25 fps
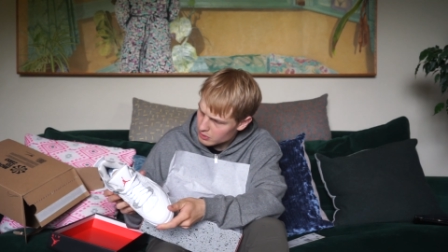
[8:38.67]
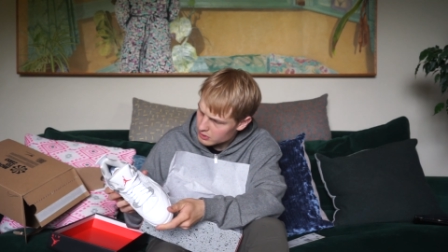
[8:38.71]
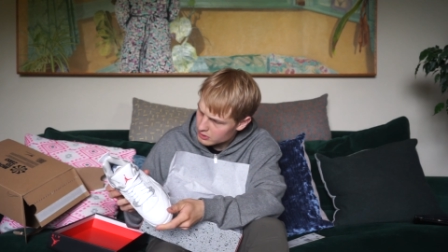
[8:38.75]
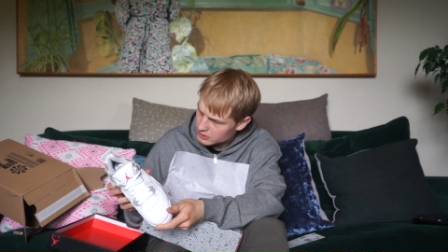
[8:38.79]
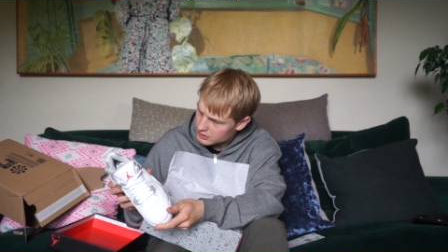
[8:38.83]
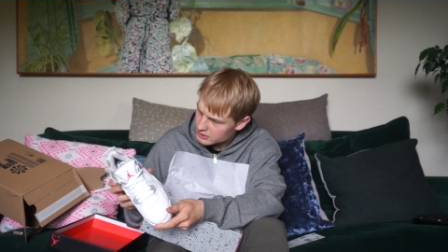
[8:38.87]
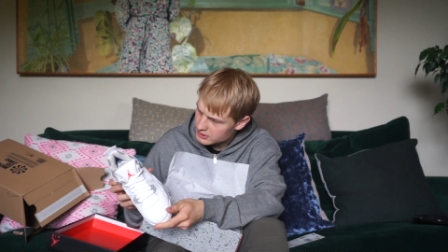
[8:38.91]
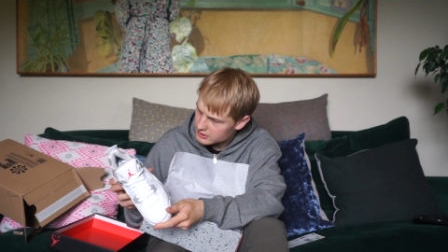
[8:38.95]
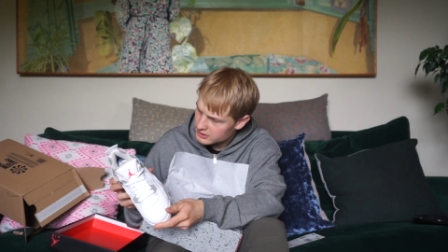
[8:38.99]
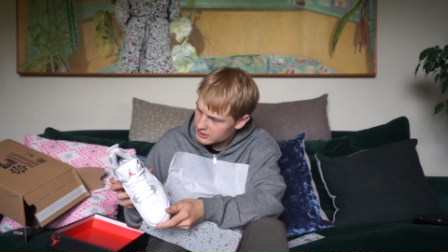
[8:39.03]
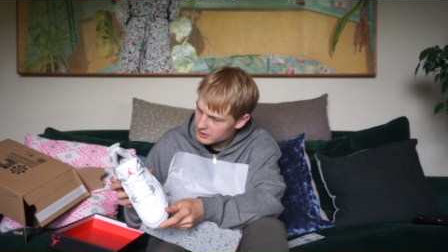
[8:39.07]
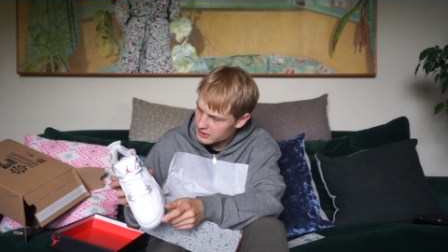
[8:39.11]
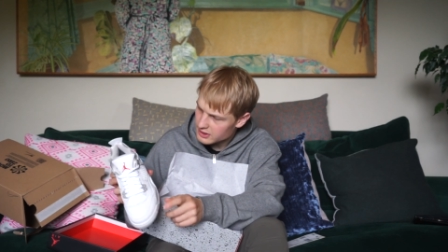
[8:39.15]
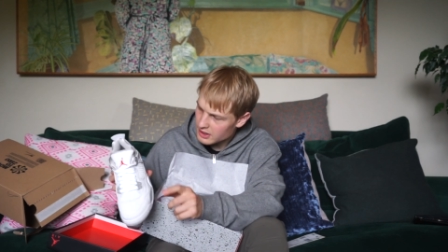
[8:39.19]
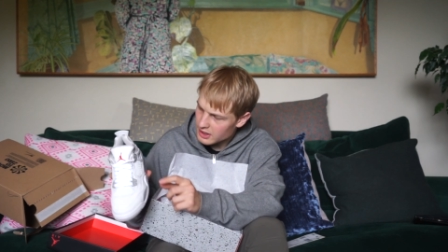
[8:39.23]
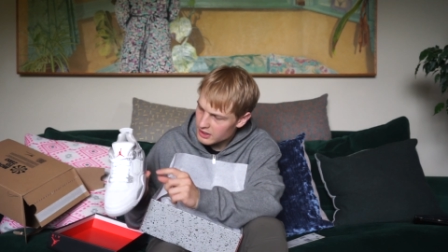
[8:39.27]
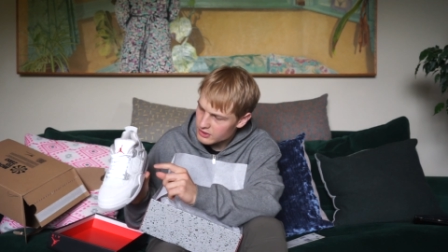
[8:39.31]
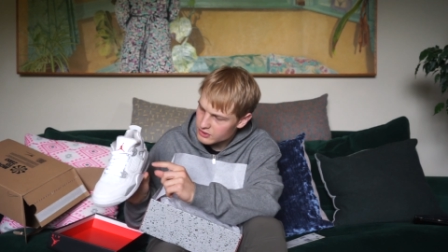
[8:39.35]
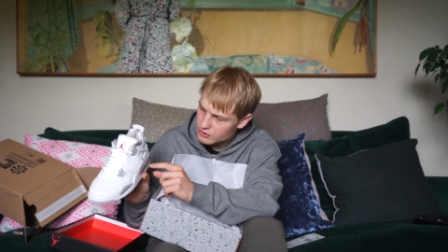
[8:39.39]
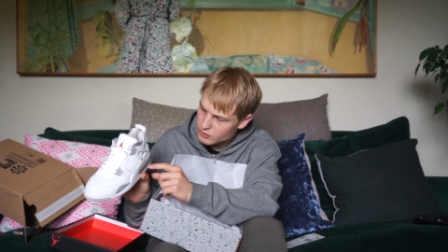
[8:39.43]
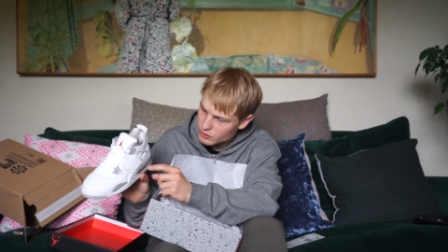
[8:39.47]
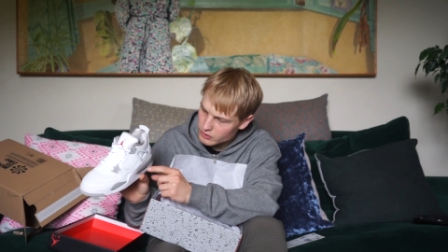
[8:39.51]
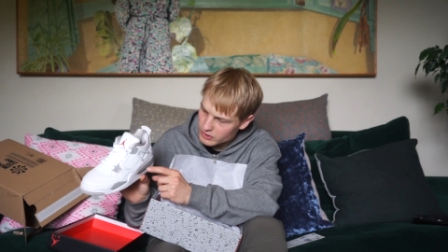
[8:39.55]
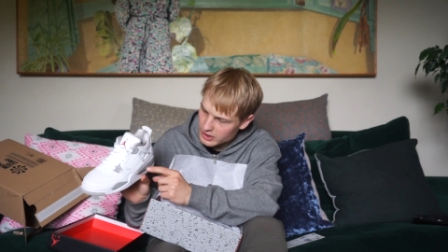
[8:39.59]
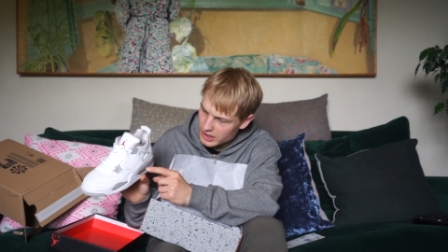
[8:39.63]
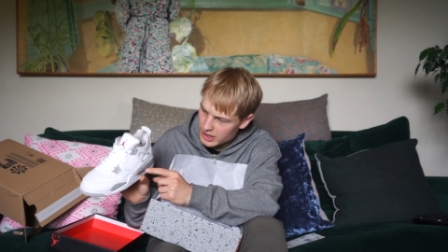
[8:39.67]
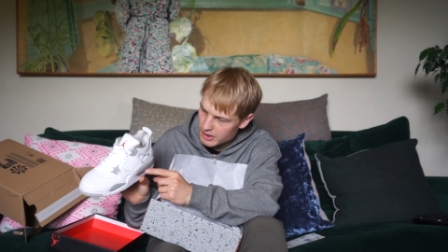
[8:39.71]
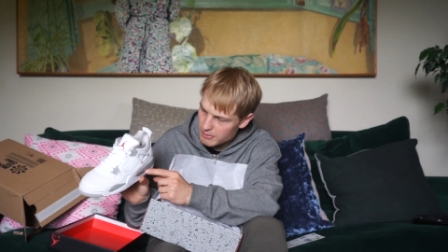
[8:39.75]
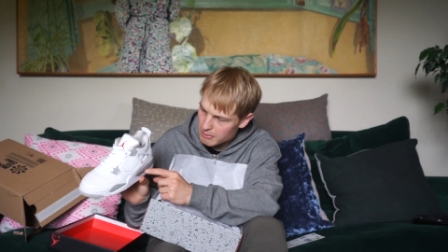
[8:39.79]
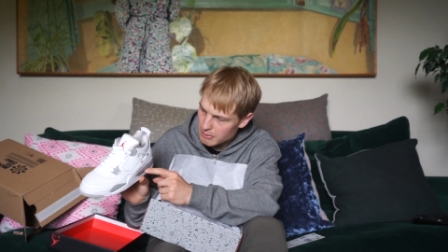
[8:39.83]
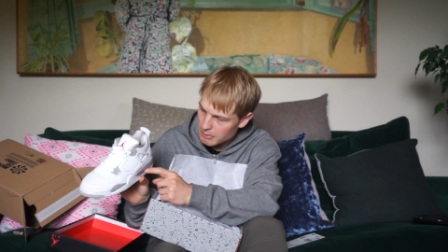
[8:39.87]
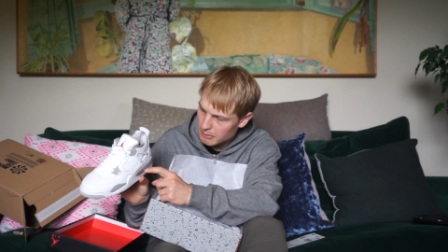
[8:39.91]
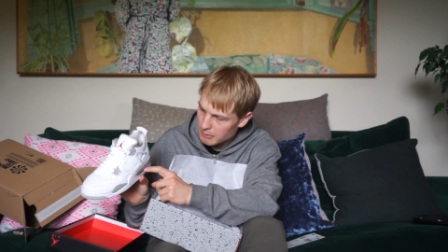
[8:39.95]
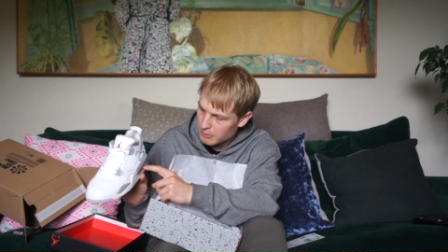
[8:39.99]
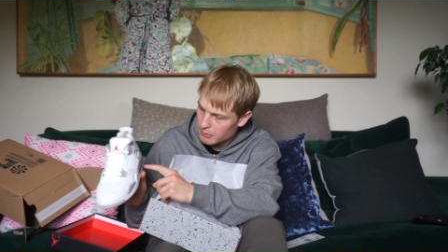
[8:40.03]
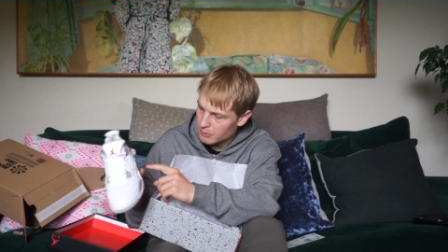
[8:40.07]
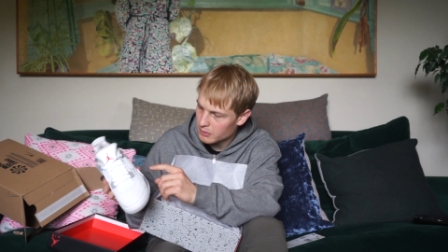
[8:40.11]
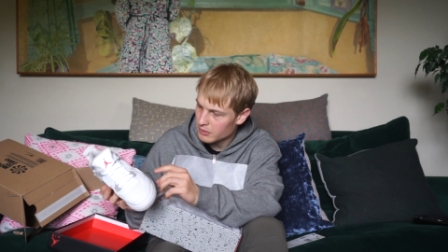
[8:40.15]
to see that it's got the air
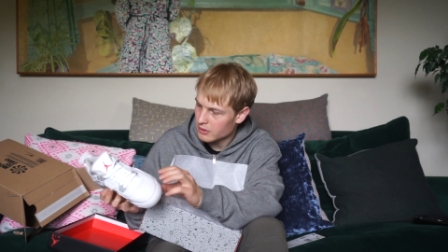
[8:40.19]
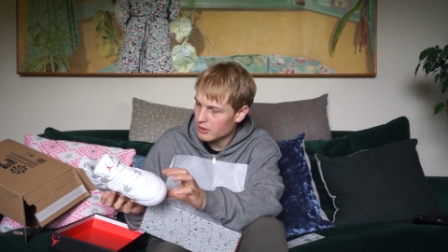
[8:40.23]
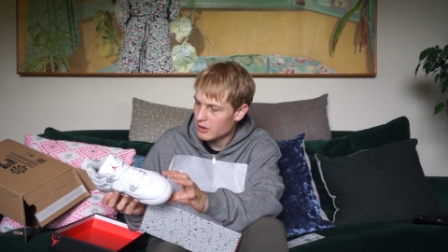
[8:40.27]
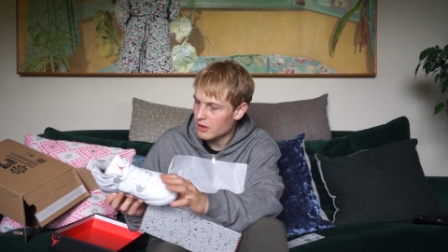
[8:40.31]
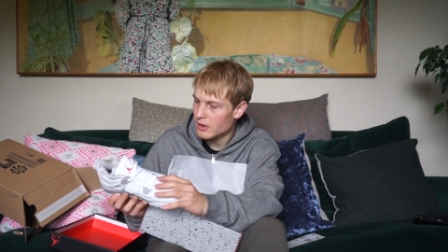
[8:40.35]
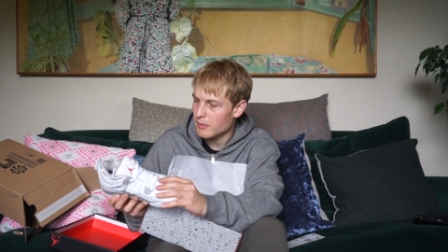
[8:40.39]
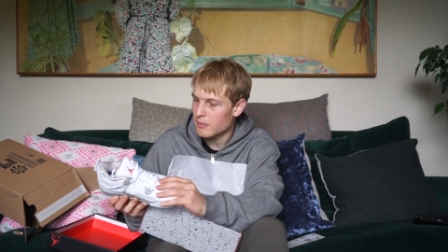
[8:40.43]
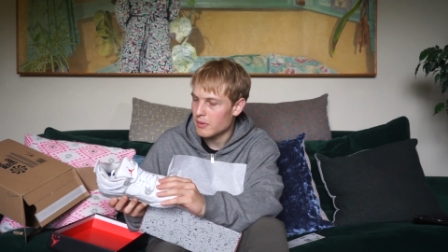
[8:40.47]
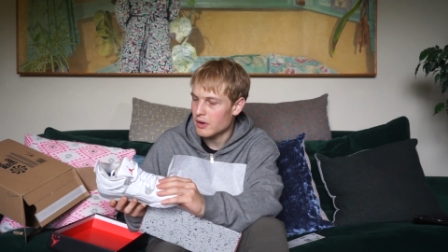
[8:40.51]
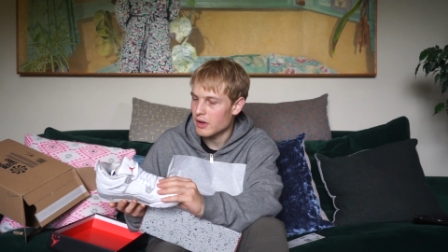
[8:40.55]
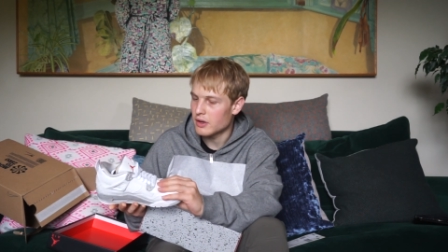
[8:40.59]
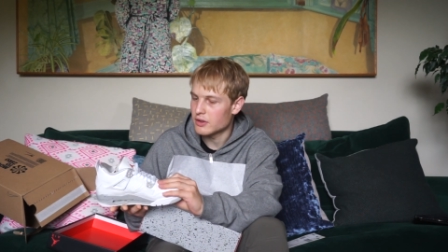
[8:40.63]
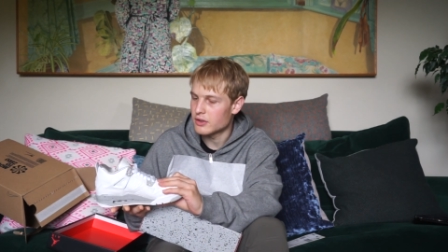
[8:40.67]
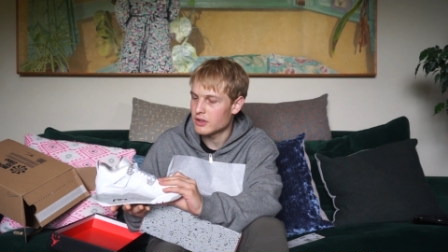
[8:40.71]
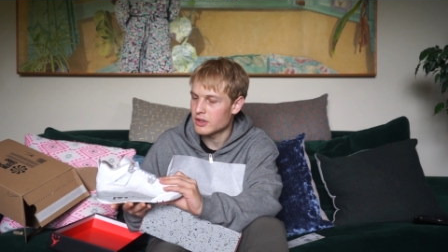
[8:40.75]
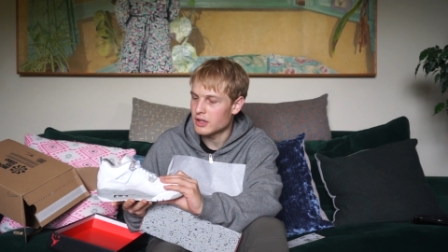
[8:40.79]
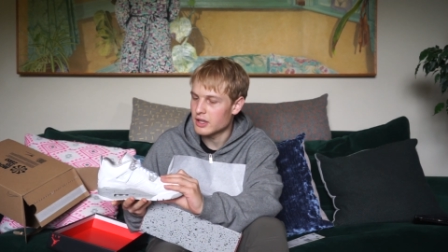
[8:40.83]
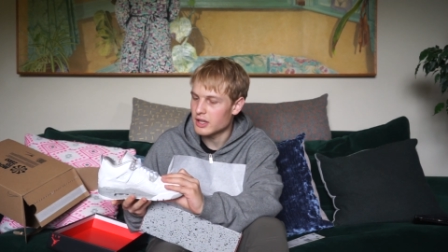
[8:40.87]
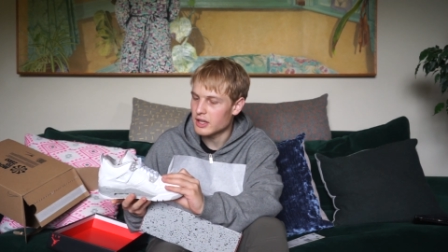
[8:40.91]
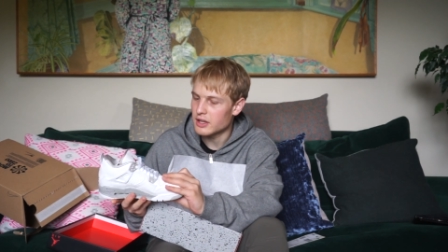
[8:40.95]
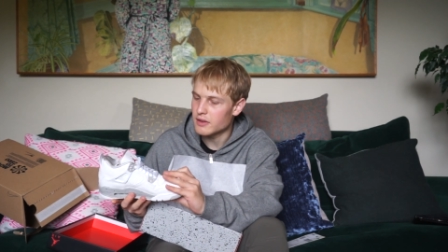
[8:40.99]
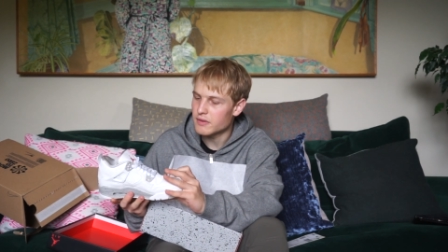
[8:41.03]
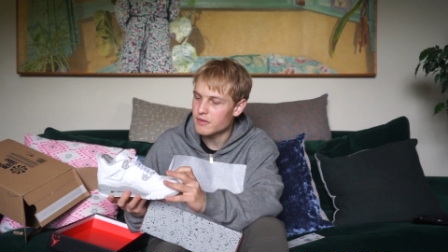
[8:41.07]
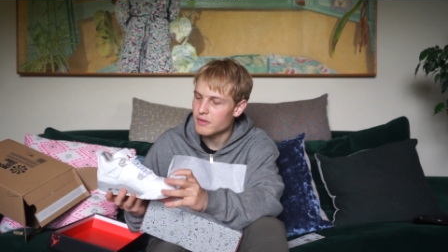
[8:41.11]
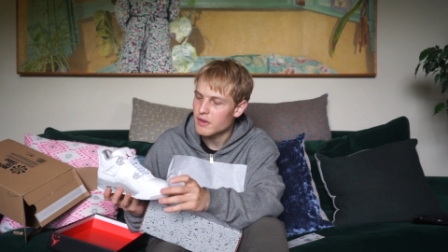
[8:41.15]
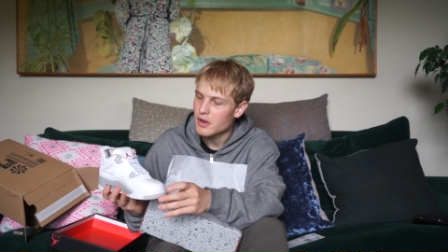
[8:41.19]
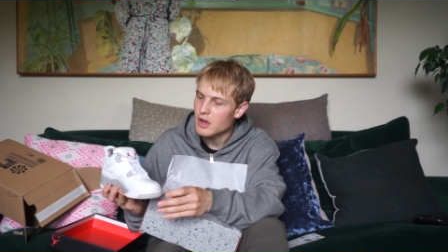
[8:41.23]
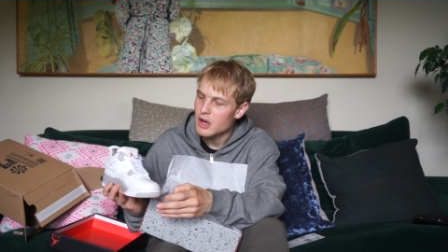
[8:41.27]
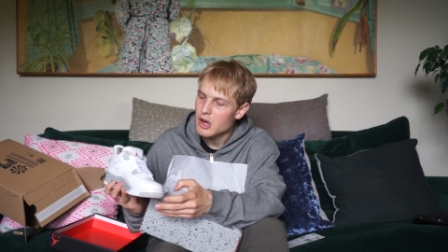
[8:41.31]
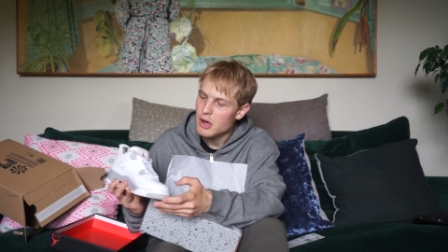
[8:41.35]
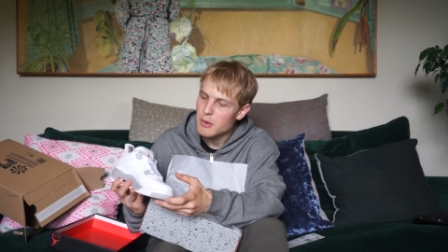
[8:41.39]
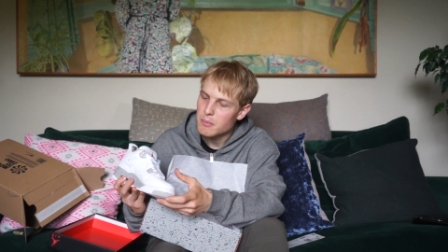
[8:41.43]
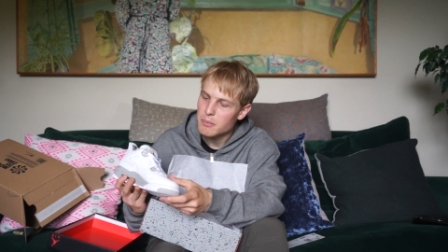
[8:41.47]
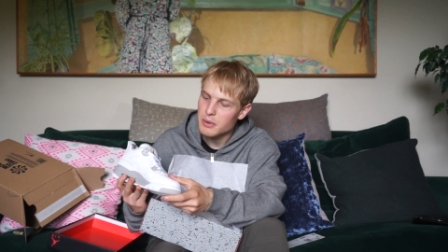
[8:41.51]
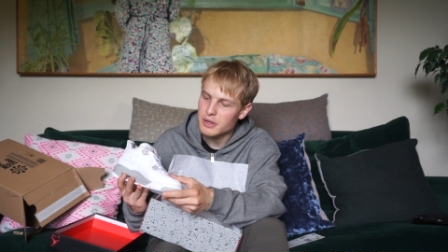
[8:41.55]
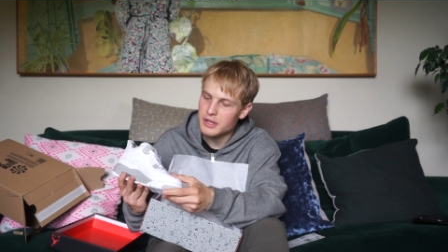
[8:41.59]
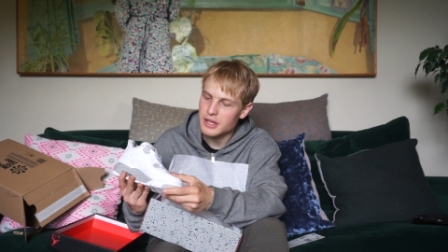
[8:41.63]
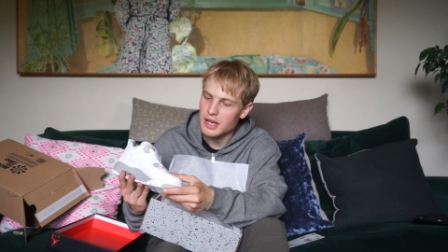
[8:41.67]
bubble underneath
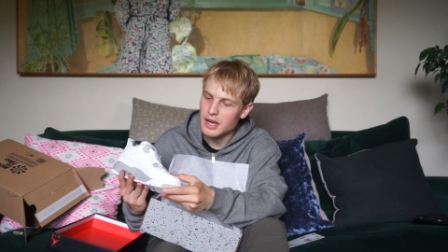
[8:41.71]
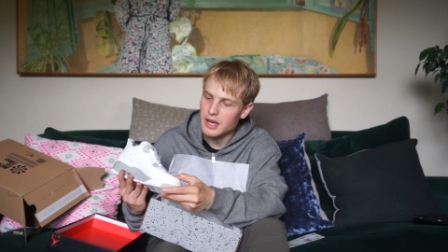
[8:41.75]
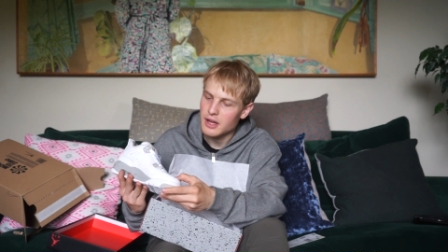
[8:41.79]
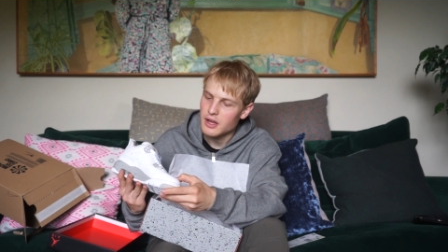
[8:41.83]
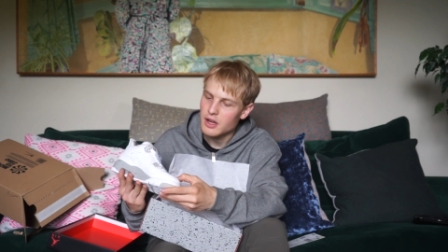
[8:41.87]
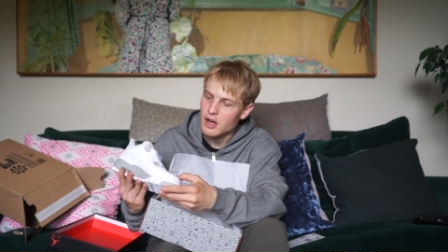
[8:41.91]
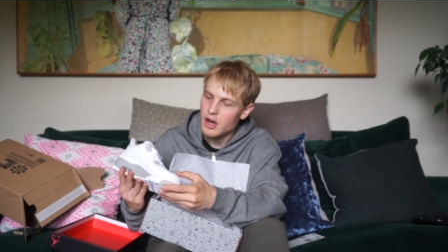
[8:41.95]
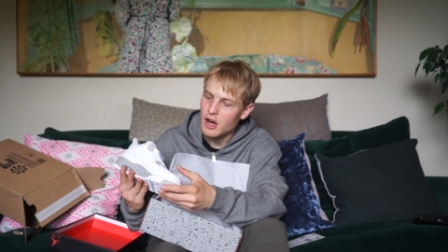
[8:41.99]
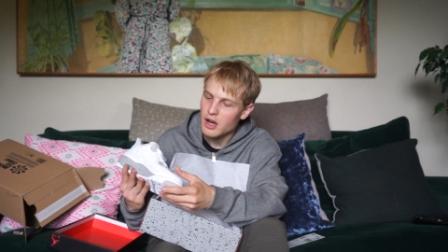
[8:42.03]
but yeah,